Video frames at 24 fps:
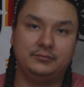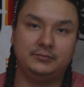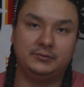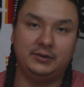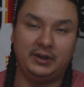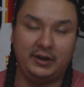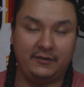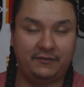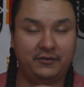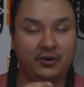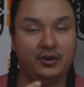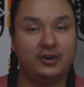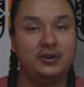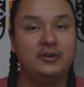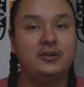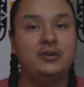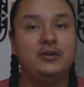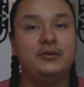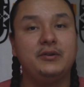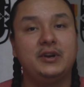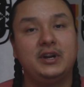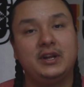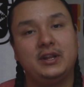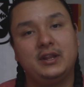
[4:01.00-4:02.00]
And if you're
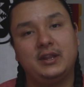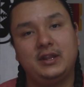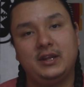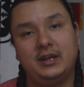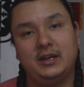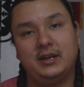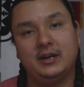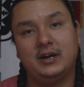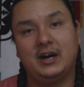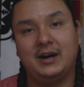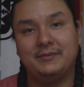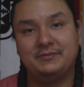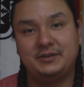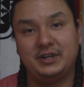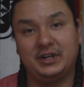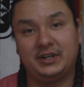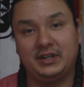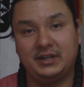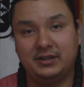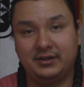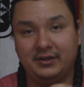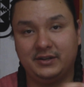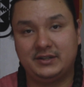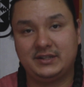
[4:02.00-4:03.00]
including the
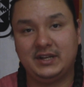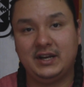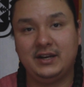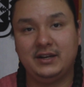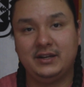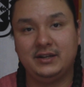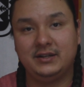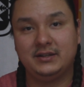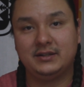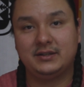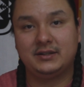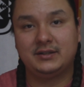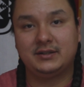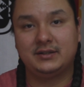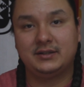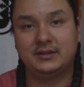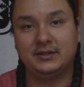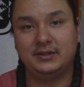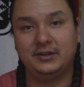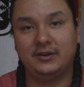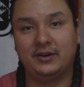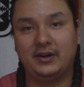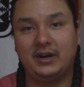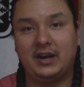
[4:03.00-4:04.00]
object in your sentence,
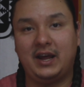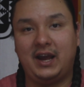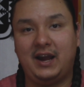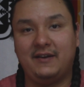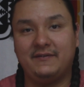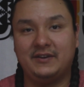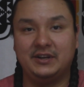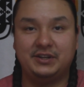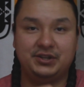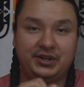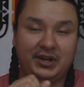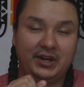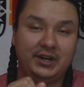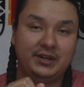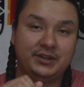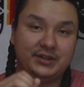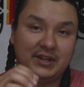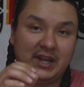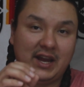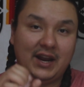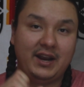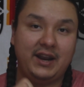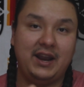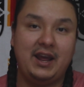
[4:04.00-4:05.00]
you're going to have to change
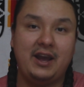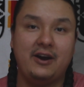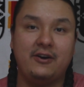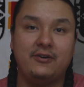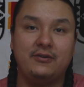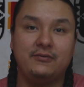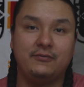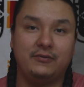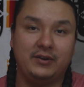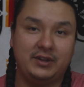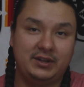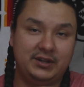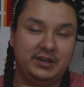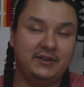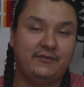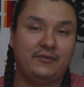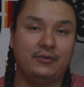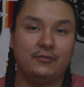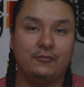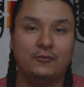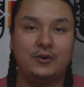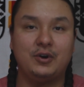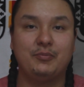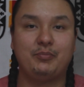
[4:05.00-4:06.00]
that noun with
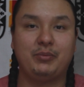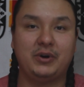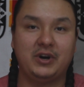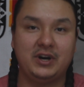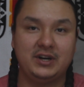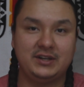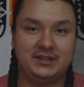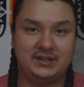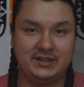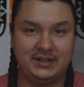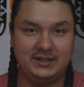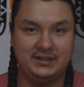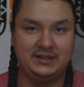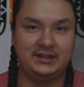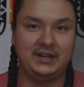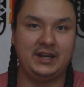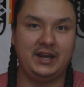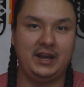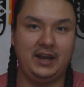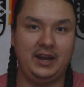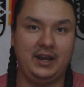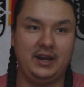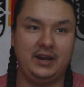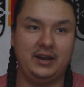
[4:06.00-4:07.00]
different word parts to
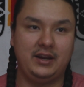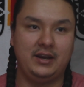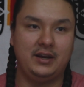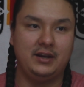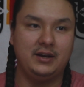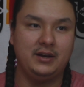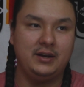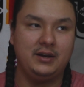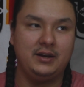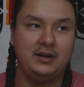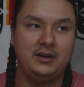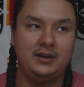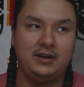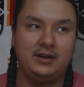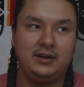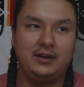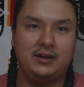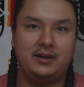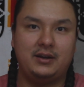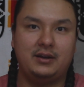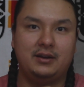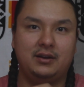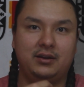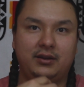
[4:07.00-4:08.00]
say
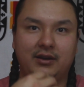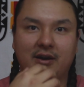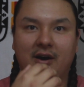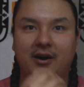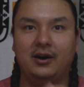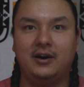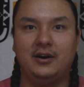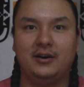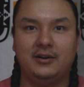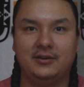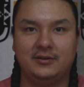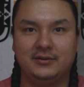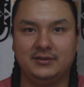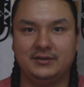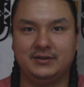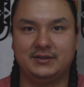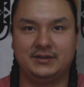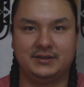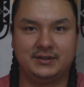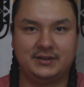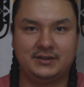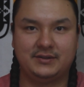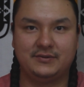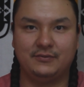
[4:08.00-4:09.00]

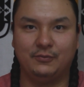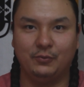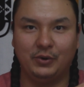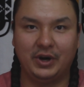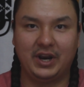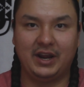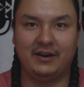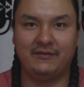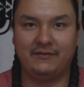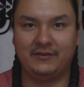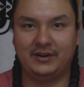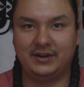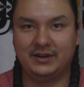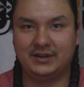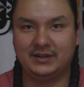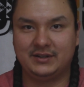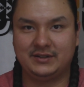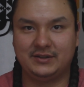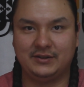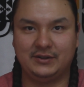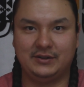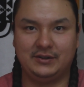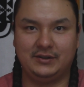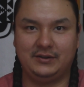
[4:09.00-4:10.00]
y'all's whatever.
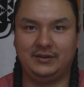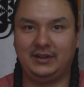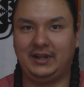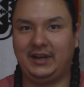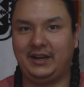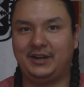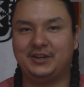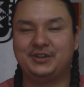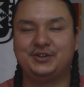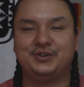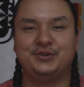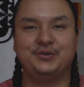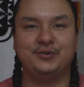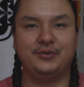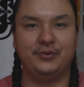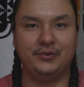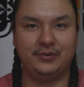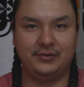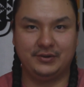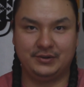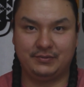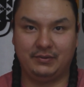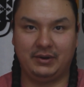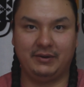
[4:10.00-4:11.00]
So like
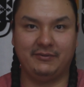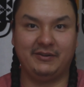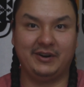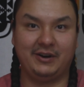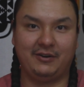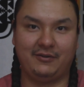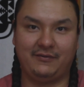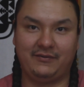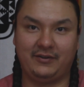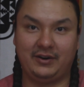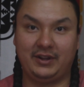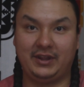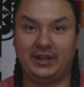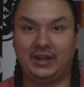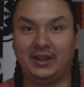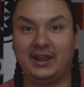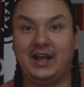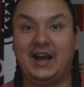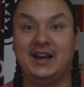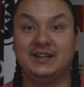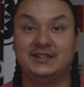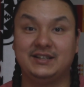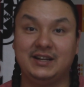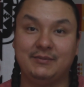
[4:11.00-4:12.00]
shoes we went over in the
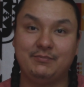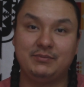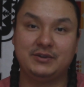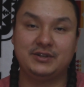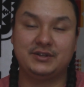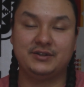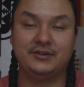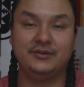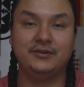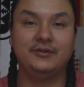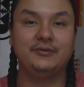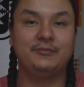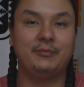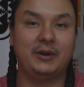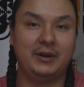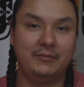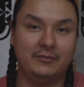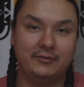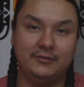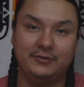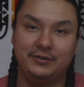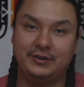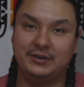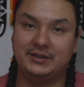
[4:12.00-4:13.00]
last episode.
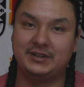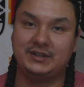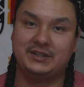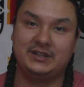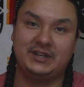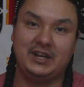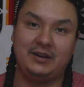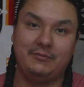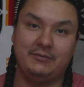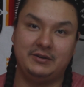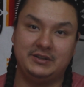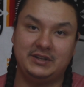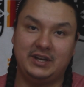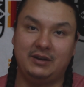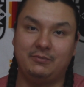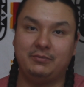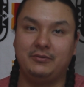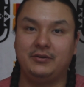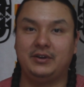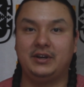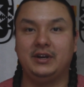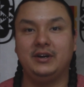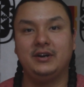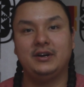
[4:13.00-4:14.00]
Maybe we'll use the same
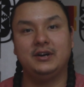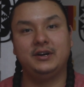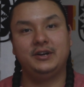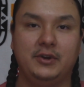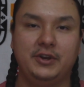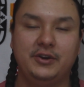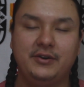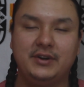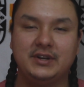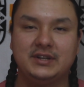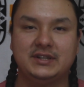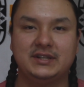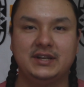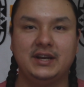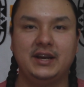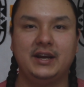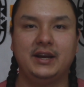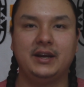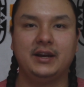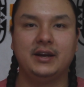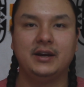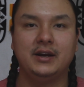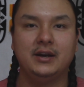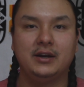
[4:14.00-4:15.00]
example here. You can
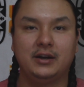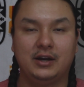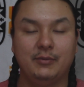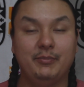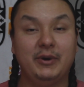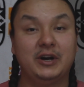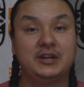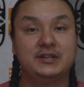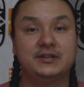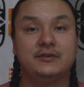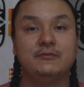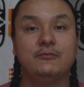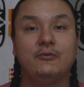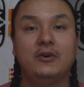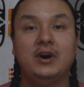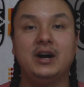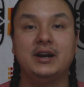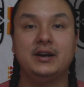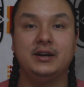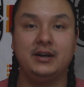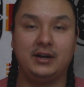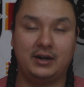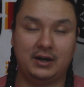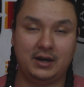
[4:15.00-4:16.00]
say Gamaksan
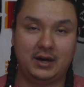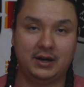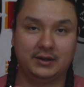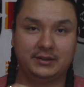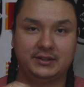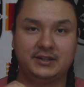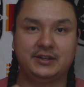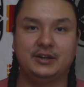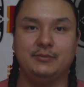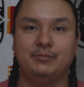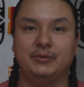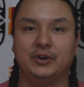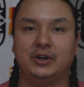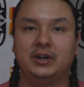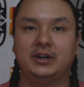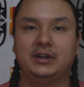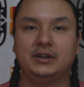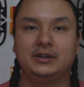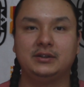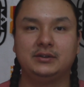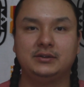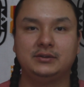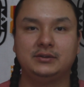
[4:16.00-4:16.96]
wan Aanskamuk.